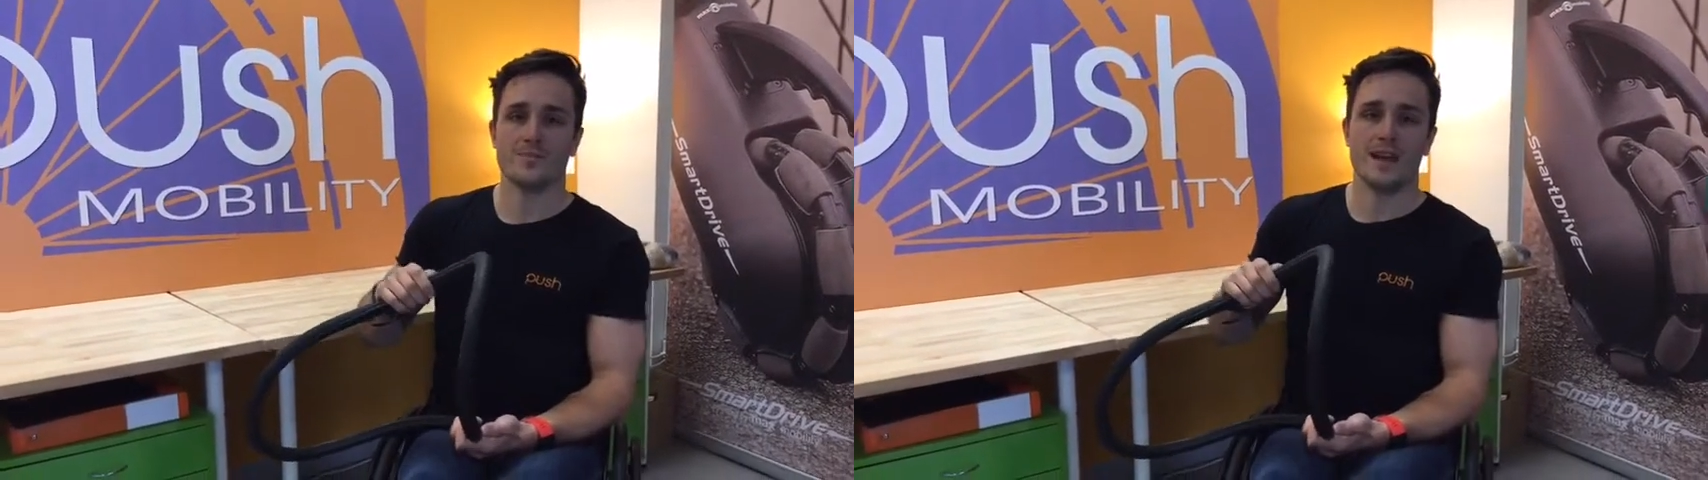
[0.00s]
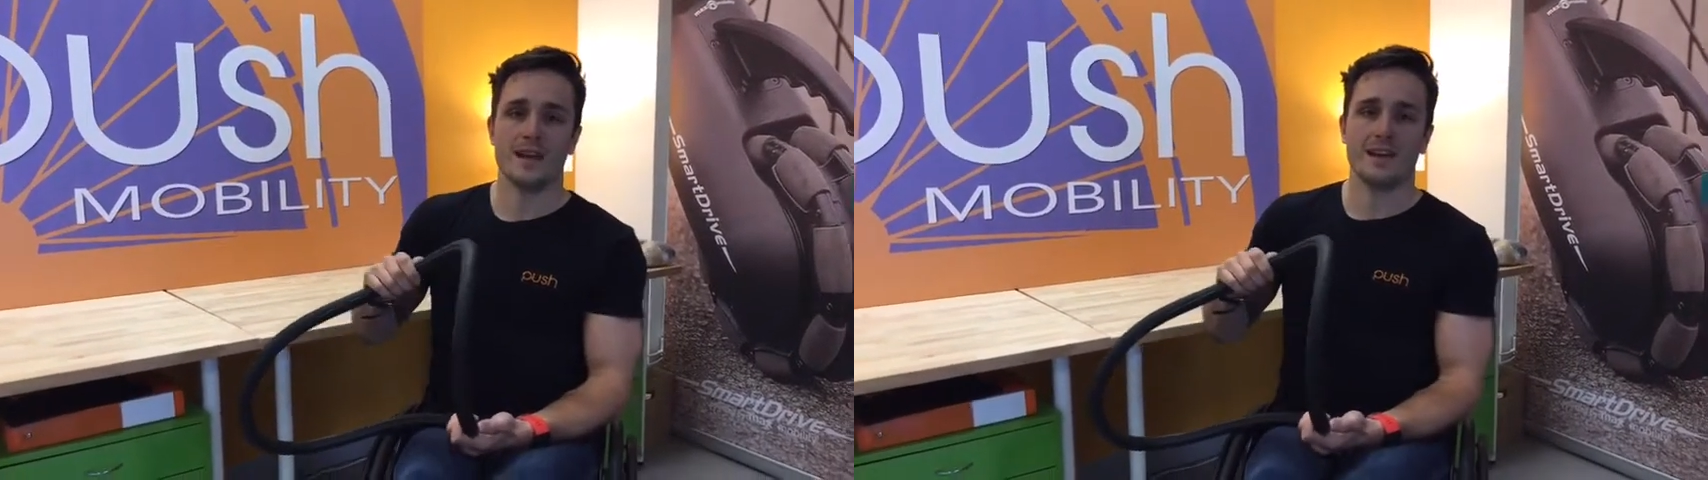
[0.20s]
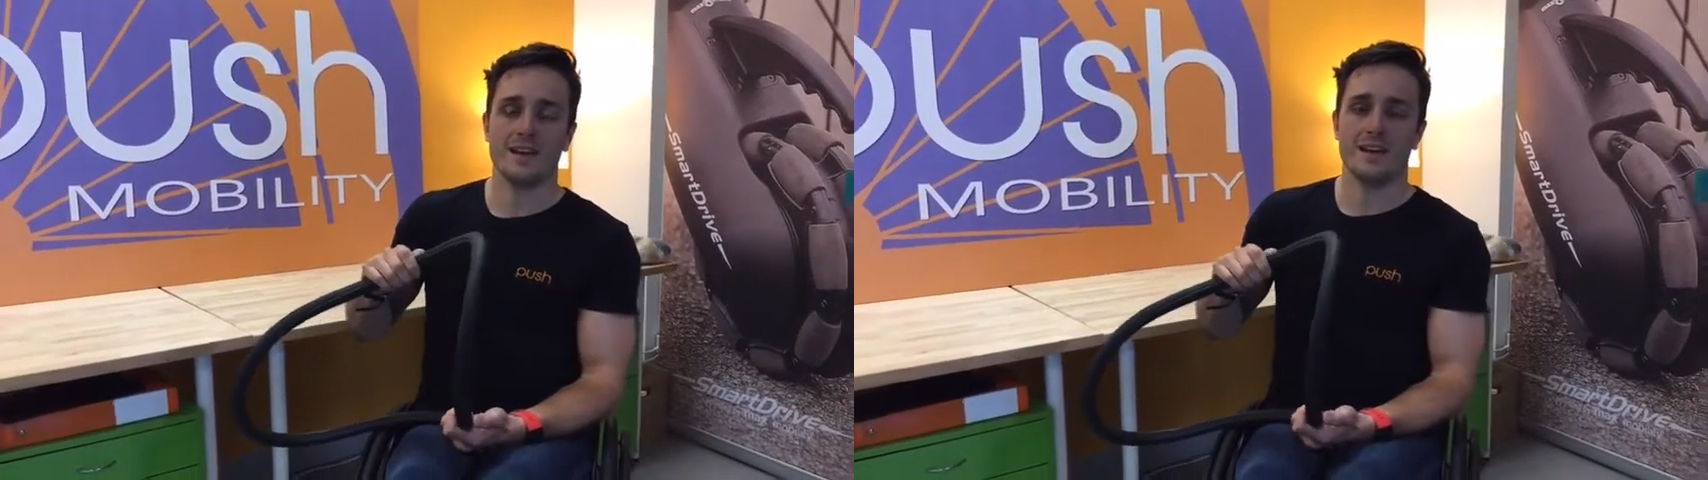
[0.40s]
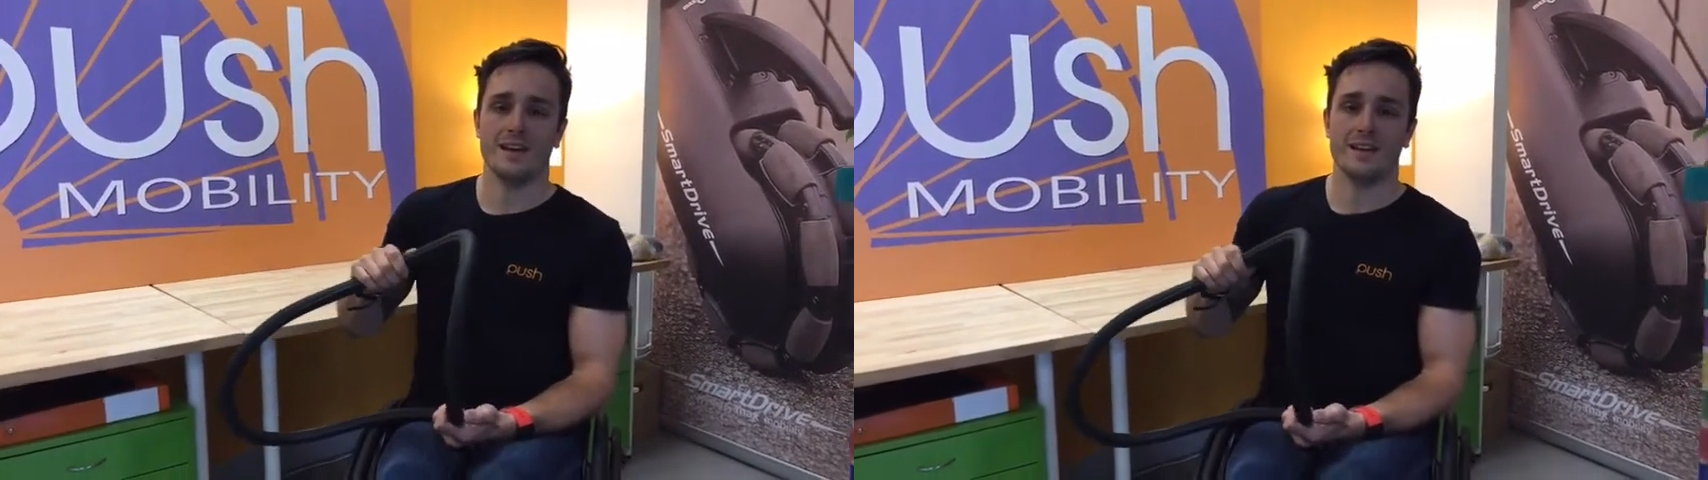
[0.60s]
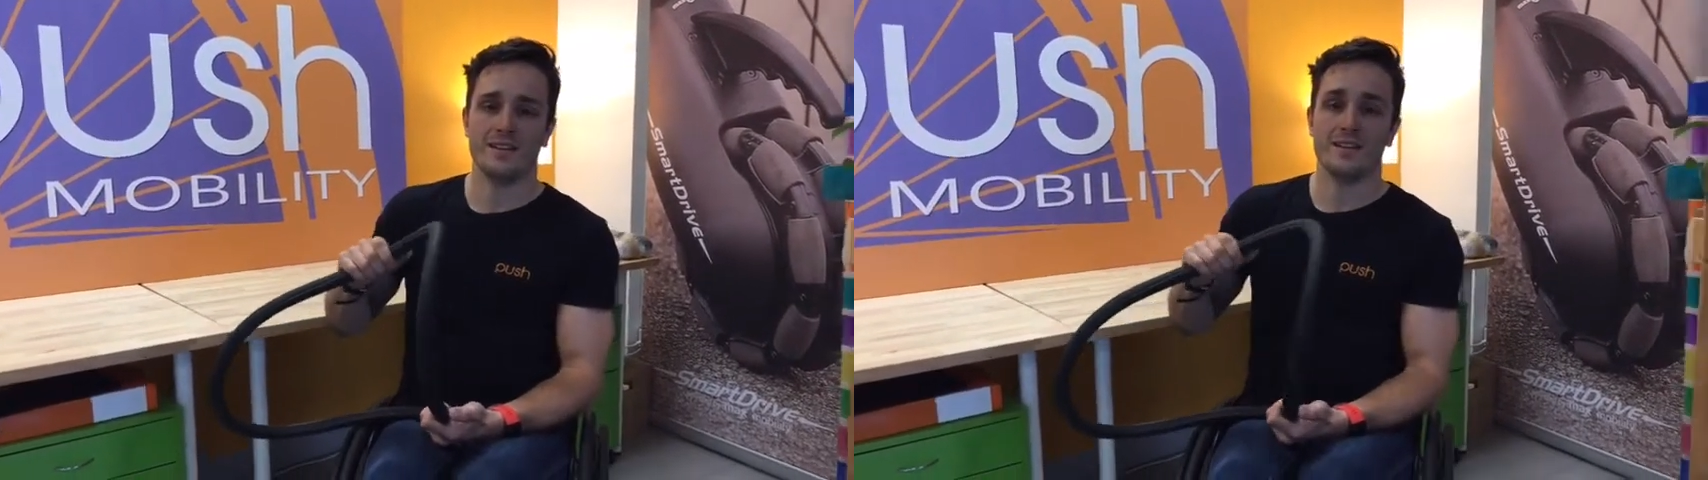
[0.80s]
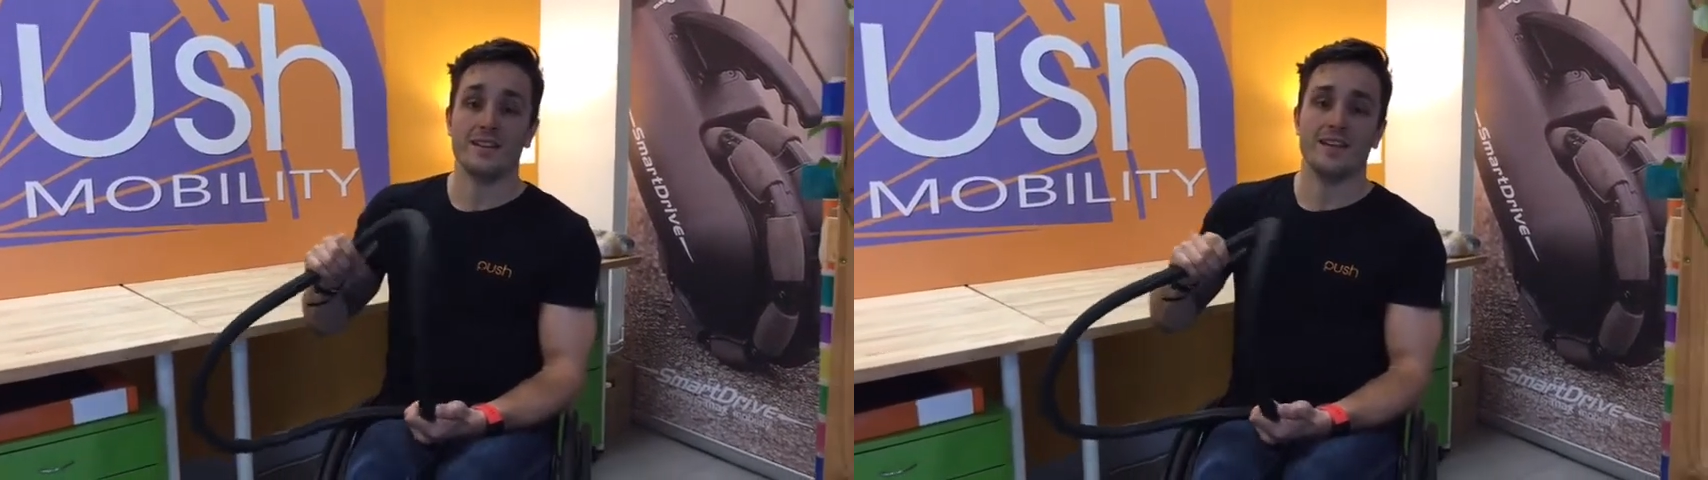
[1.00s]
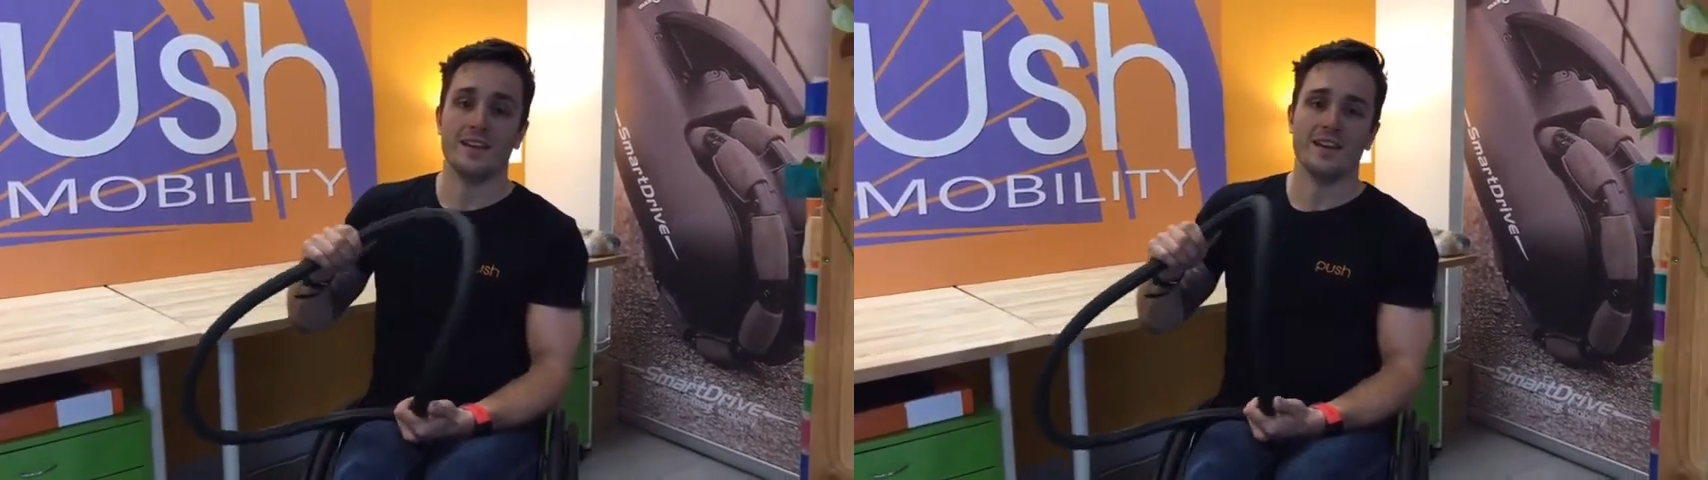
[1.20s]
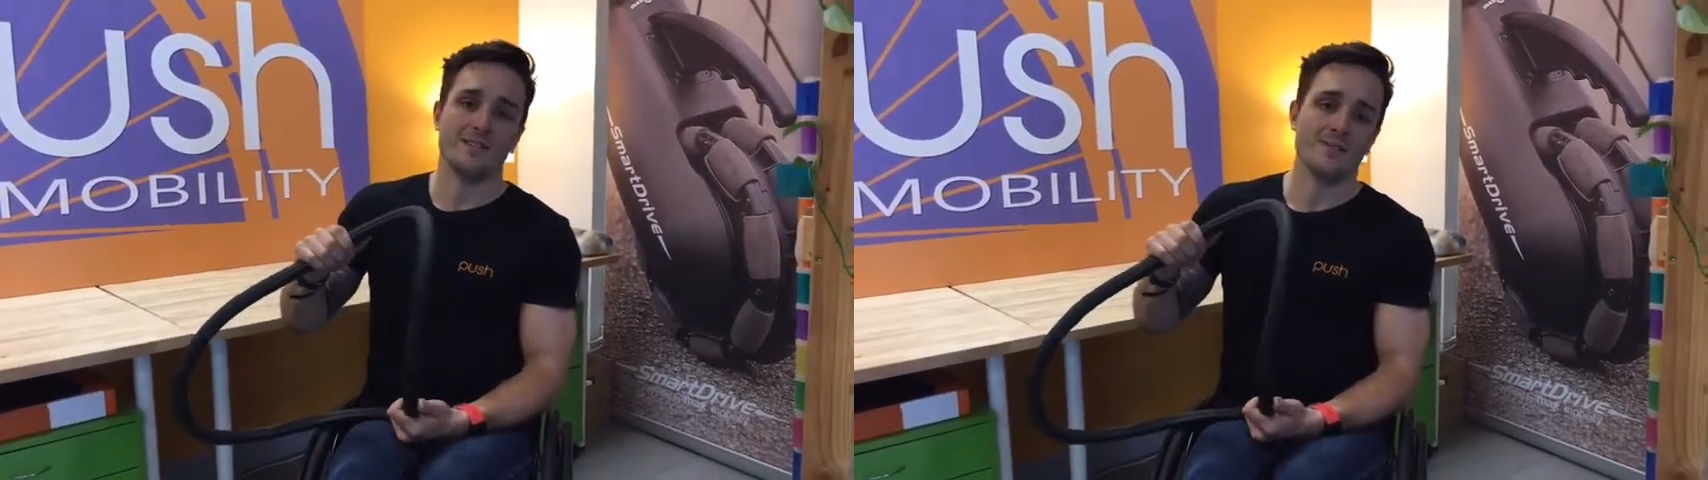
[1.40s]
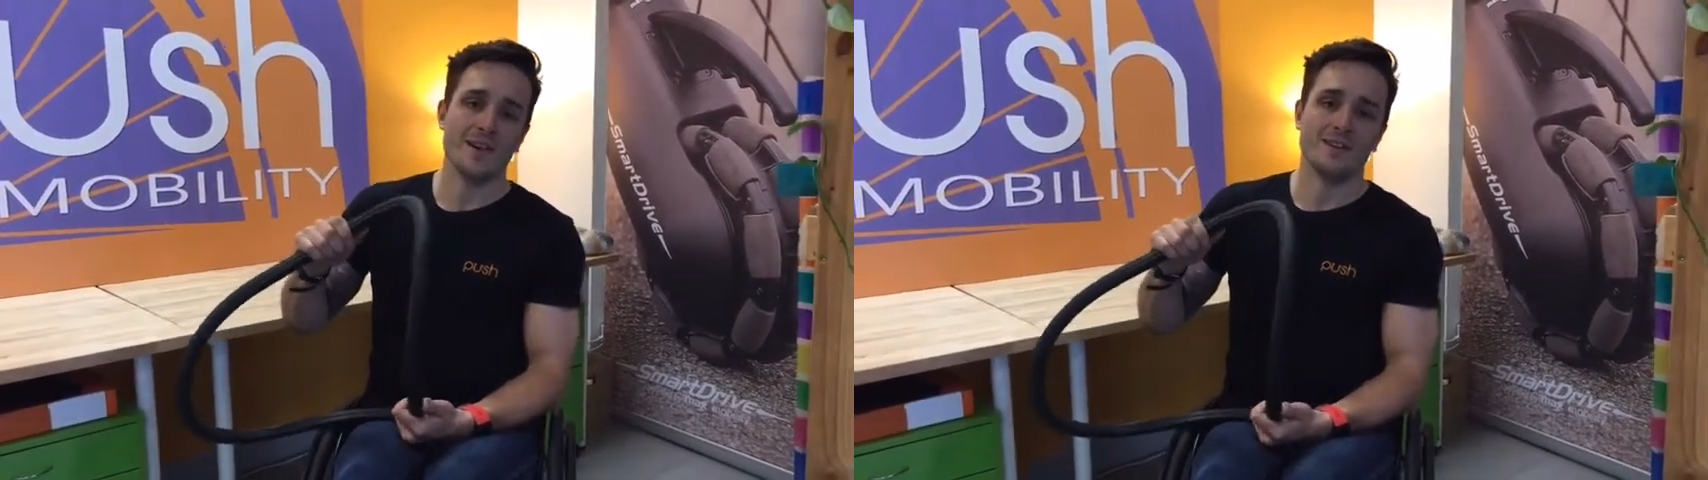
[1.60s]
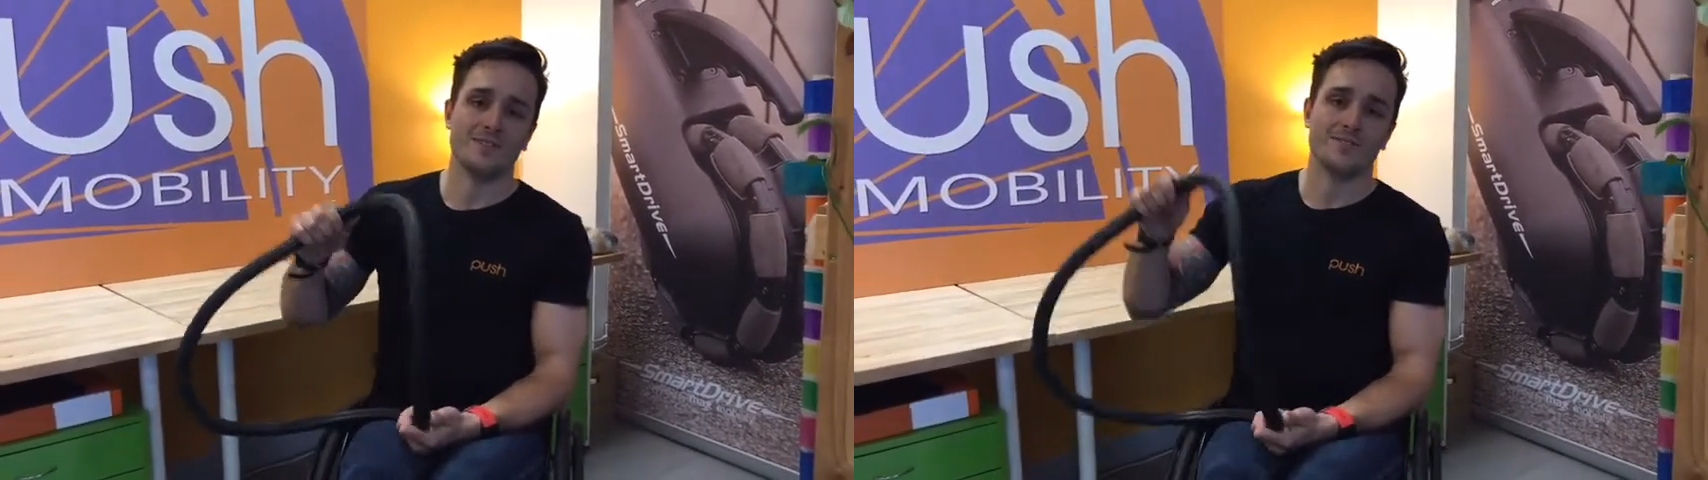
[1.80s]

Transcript: maintenance